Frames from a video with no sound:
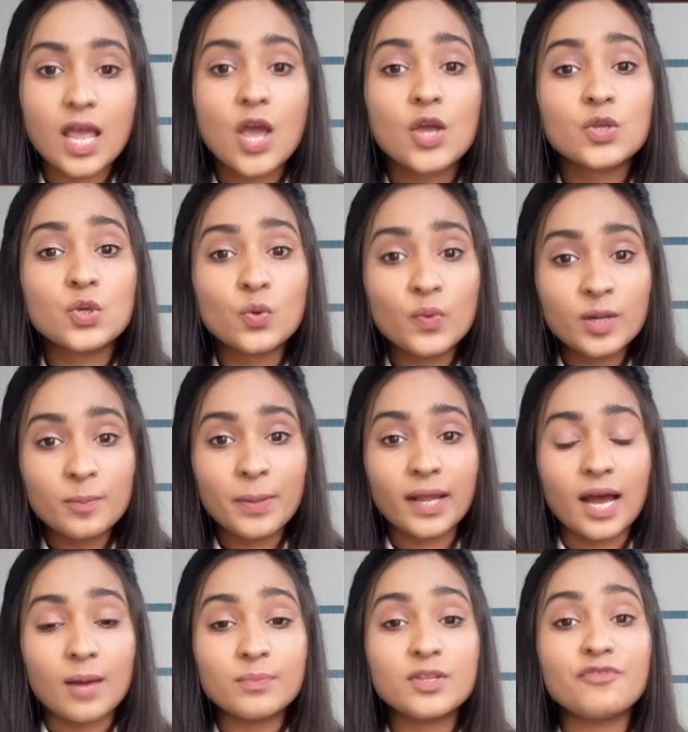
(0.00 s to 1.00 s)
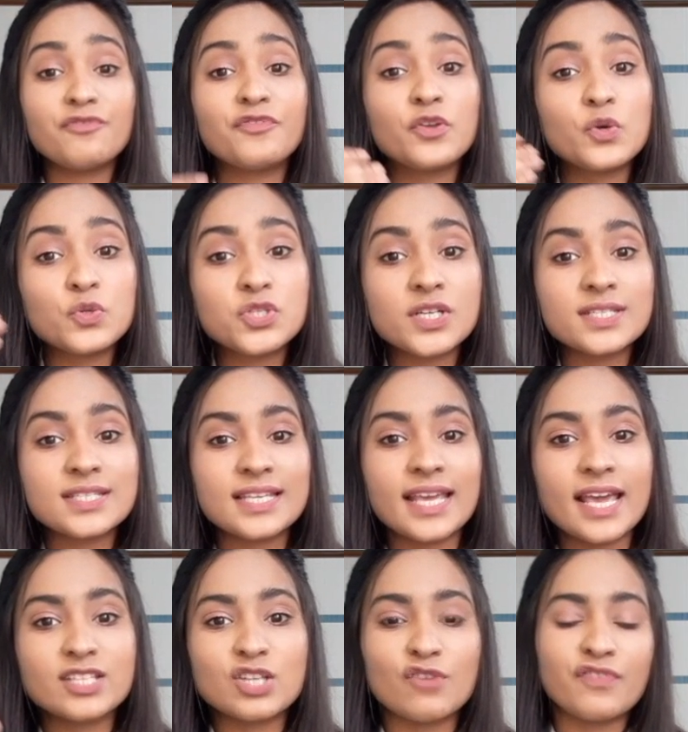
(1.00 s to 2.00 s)
You will become the future
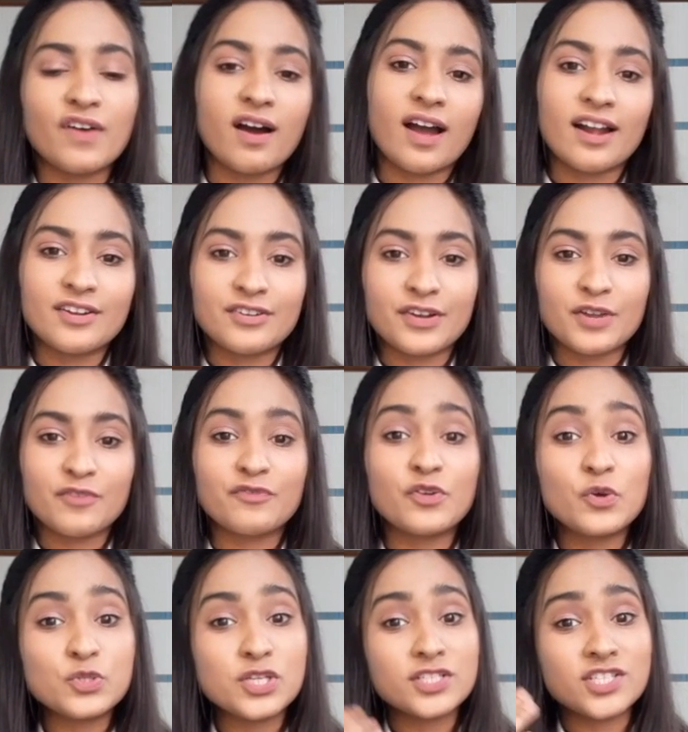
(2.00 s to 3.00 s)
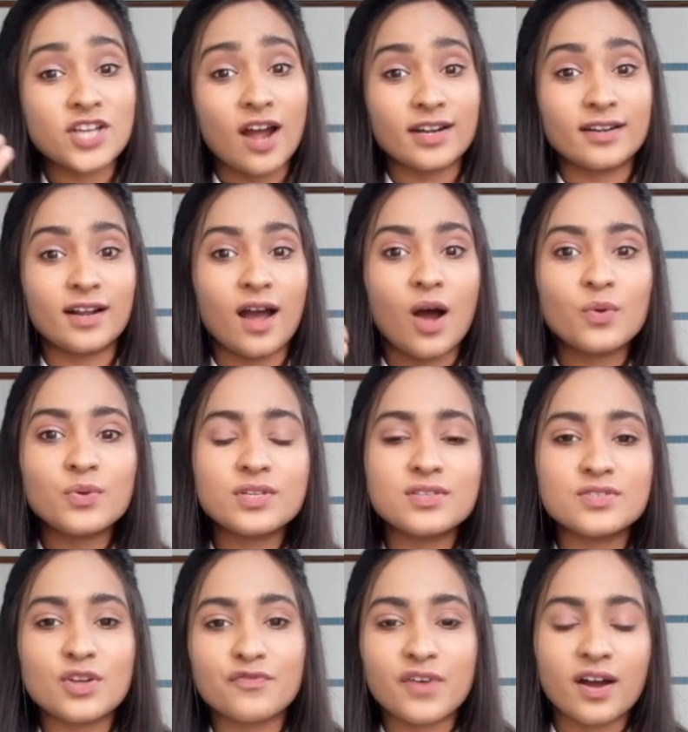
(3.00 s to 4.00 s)
CAs of our country, future chartered accountants
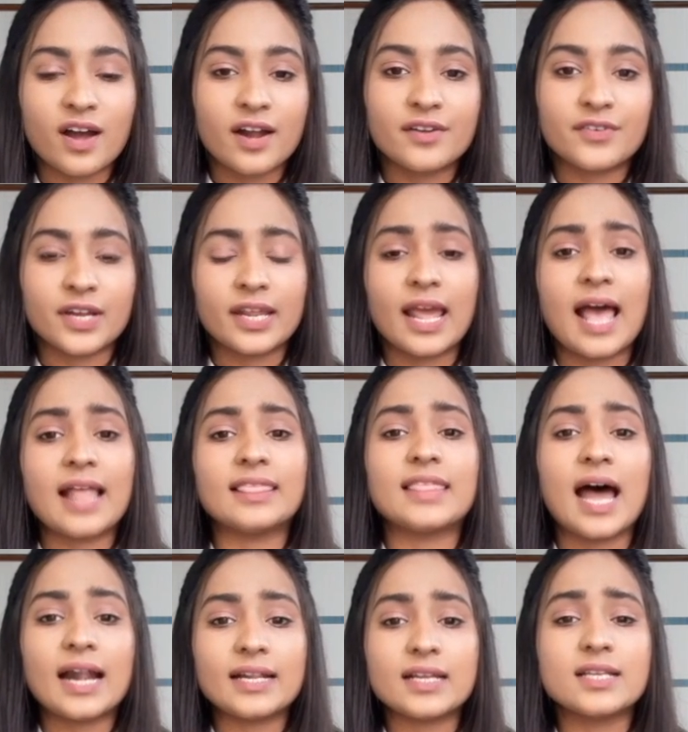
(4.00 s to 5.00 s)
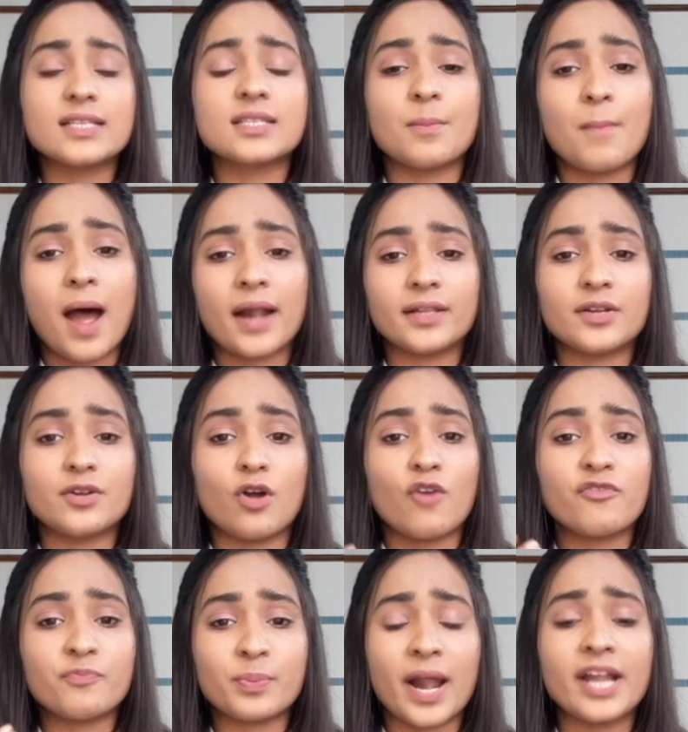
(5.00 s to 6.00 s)
of our country, and that is a matter
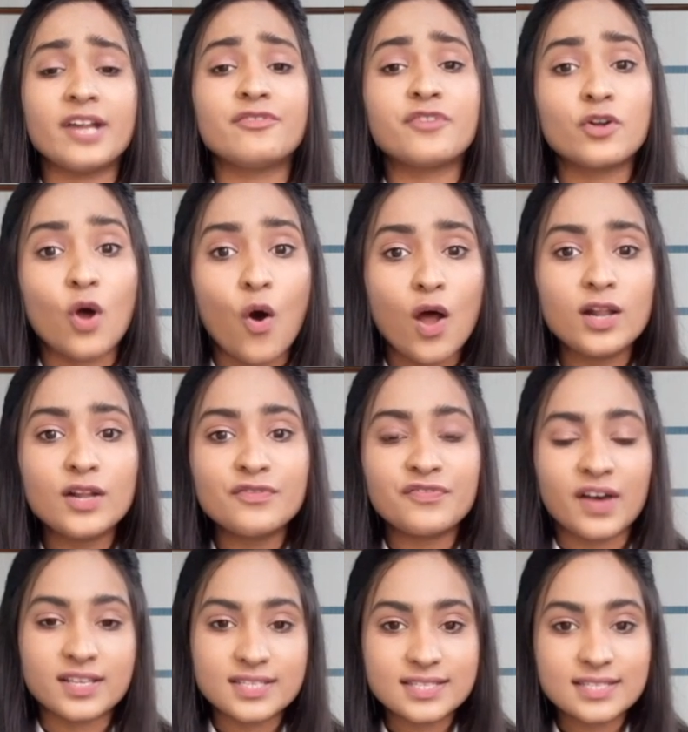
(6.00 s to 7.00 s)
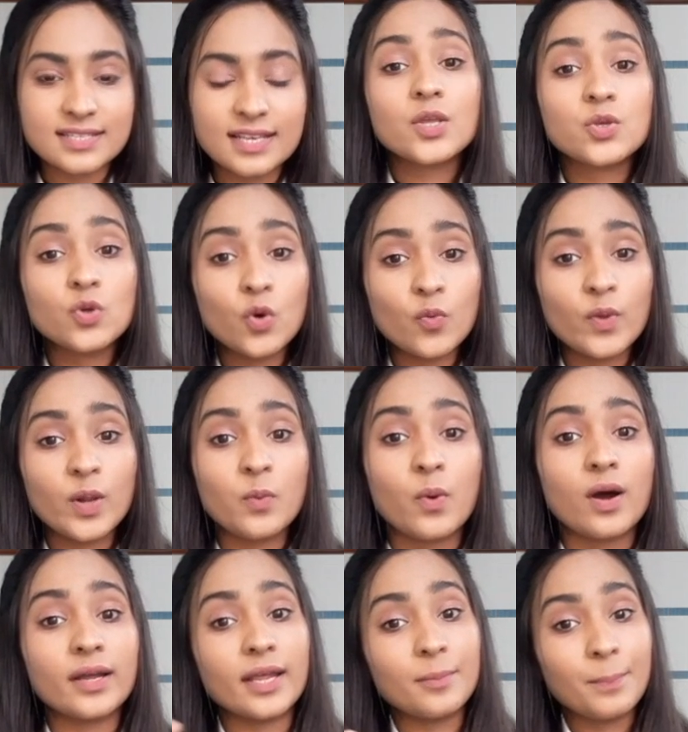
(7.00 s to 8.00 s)
of pride for all of us. You will
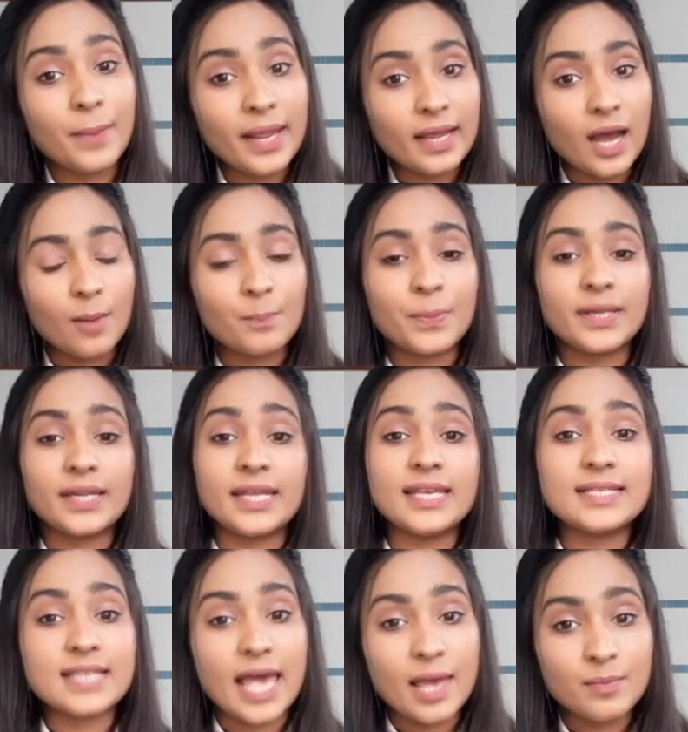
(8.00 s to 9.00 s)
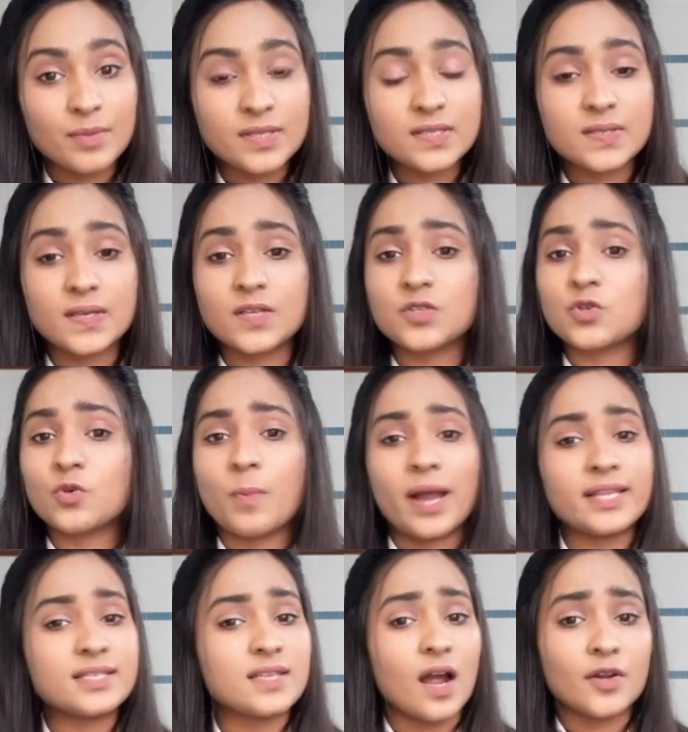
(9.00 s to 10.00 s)
work in big companies, MNCs, you
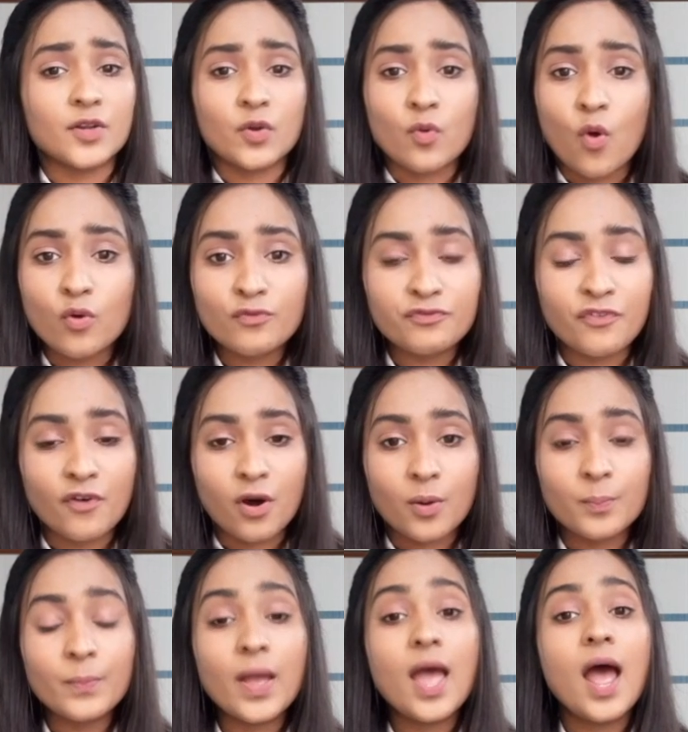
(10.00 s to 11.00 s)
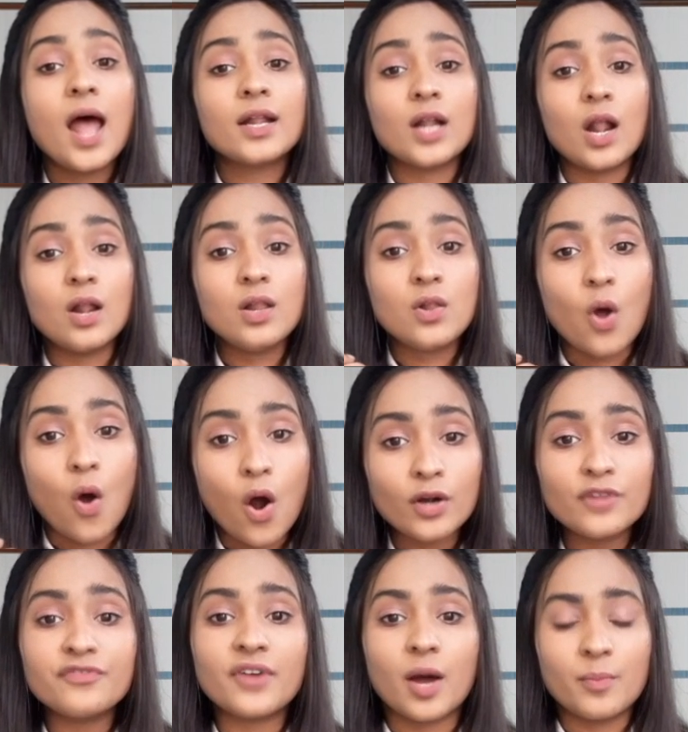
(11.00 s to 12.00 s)
might start your own firm. Now a lot
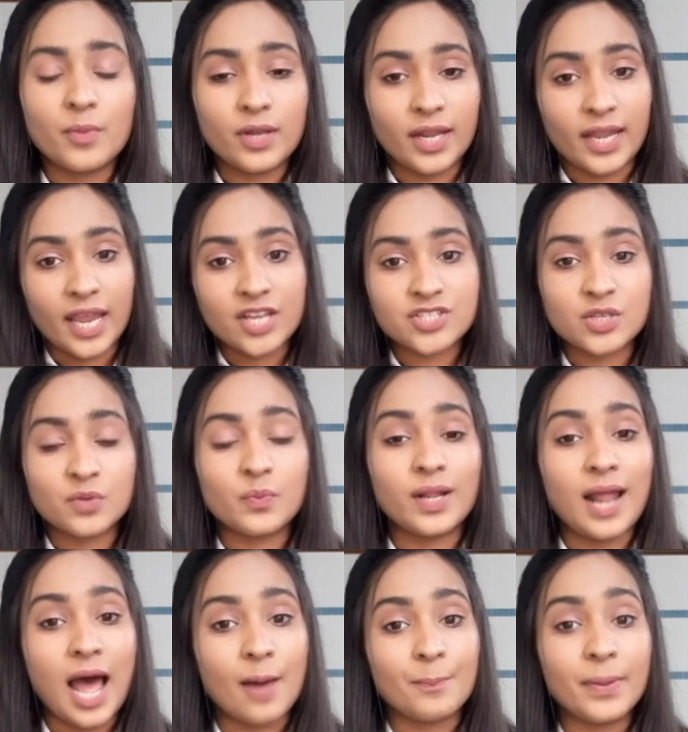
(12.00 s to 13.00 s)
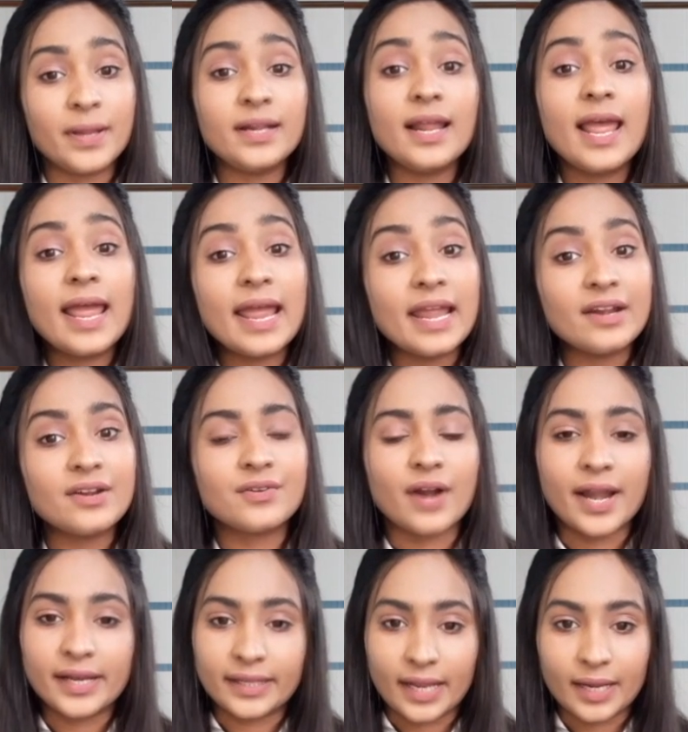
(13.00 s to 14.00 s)
of communication will happen in
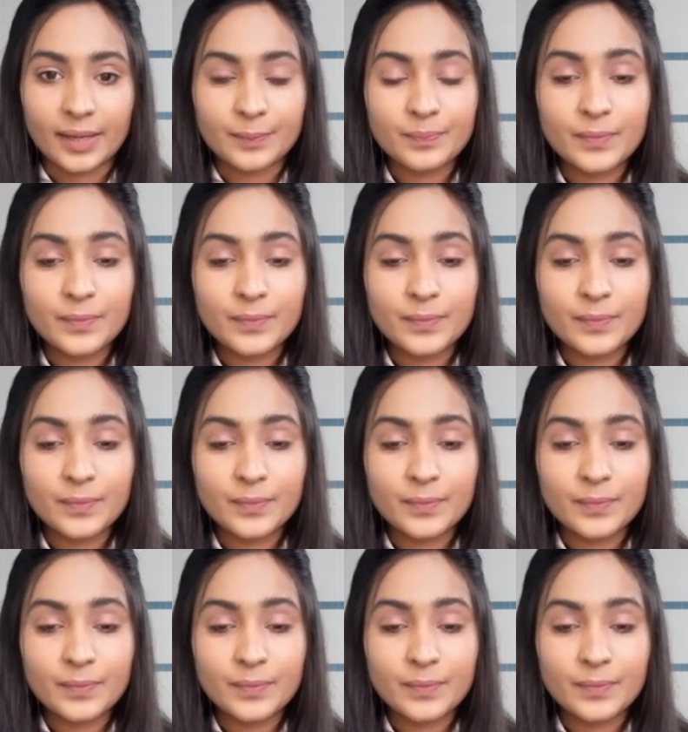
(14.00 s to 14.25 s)
writing.